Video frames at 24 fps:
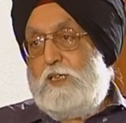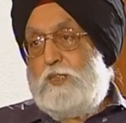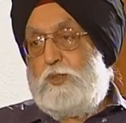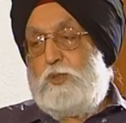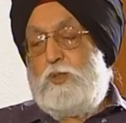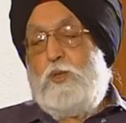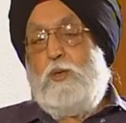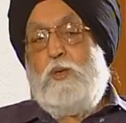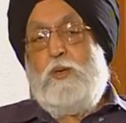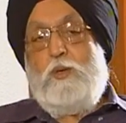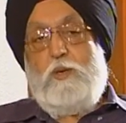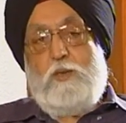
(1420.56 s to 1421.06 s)

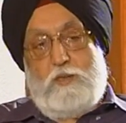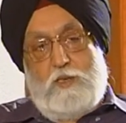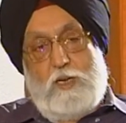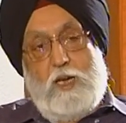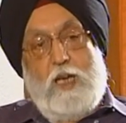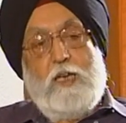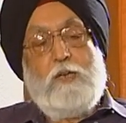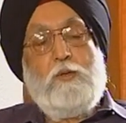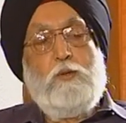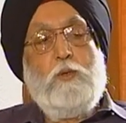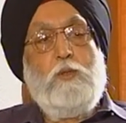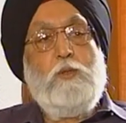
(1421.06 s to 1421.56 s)
So
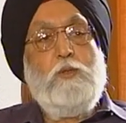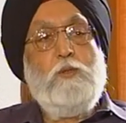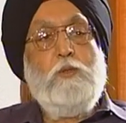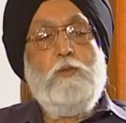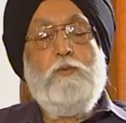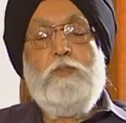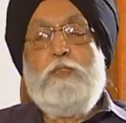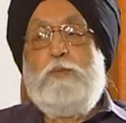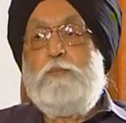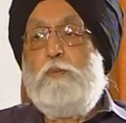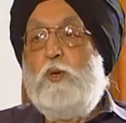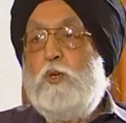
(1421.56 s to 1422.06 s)
I could do
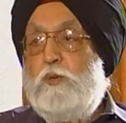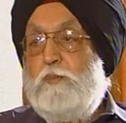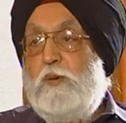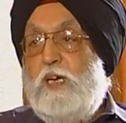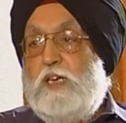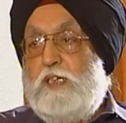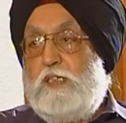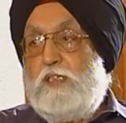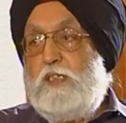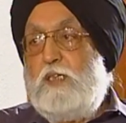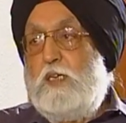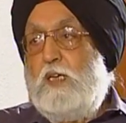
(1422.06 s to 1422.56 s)
with more
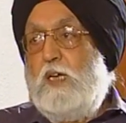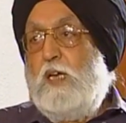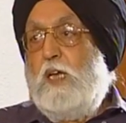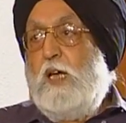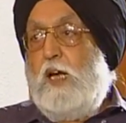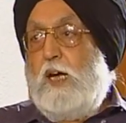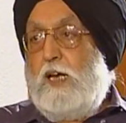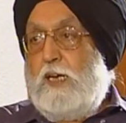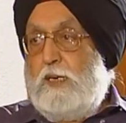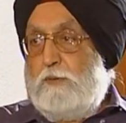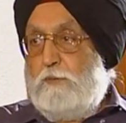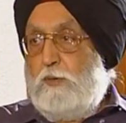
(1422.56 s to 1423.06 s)
money.
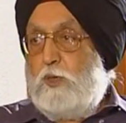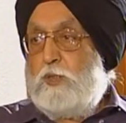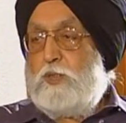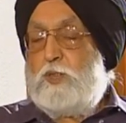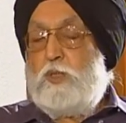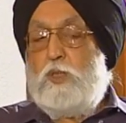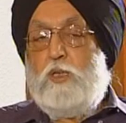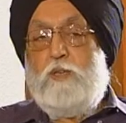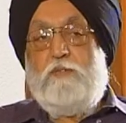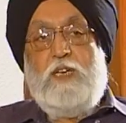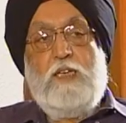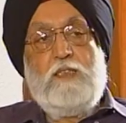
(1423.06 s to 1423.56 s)
I am
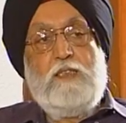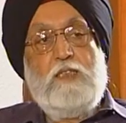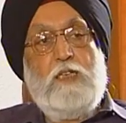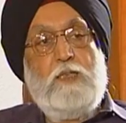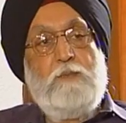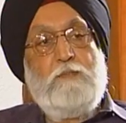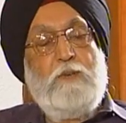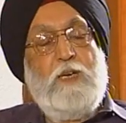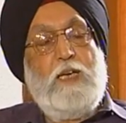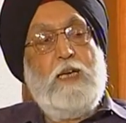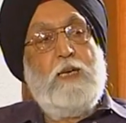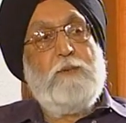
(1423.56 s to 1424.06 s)
also aware
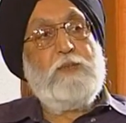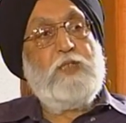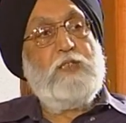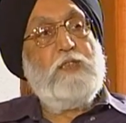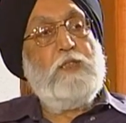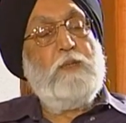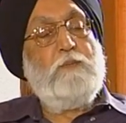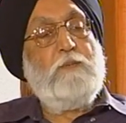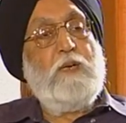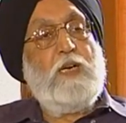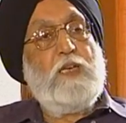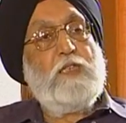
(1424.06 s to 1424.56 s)
that perhaps
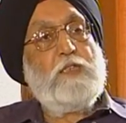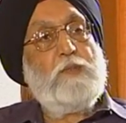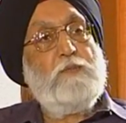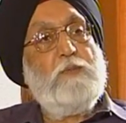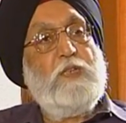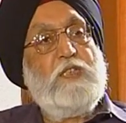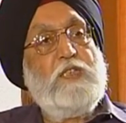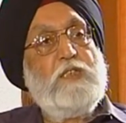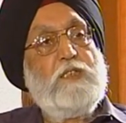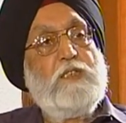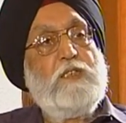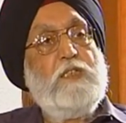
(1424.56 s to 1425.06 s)
in the past
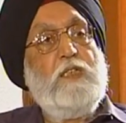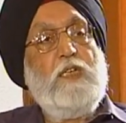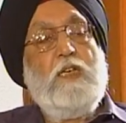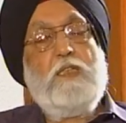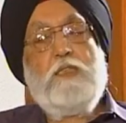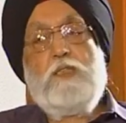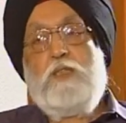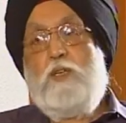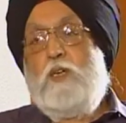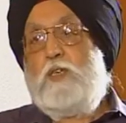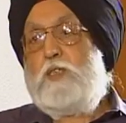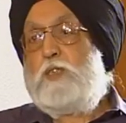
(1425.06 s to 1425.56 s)
ministry
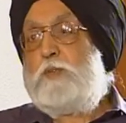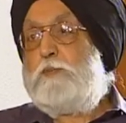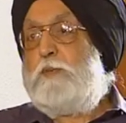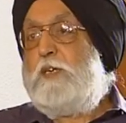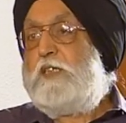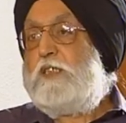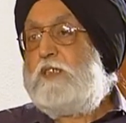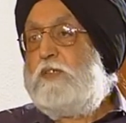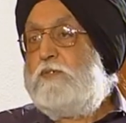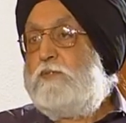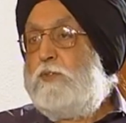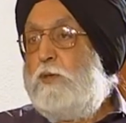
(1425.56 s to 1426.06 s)
has not
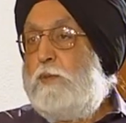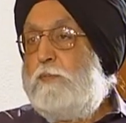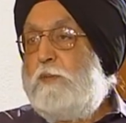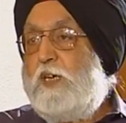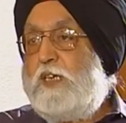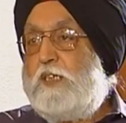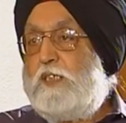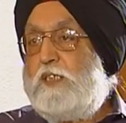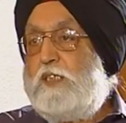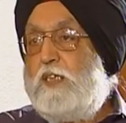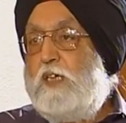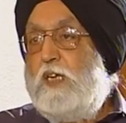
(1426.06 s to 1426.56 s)
spent the full
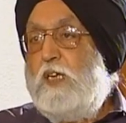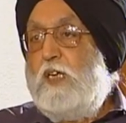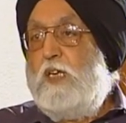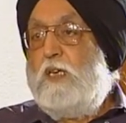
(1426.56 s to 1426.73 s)
money.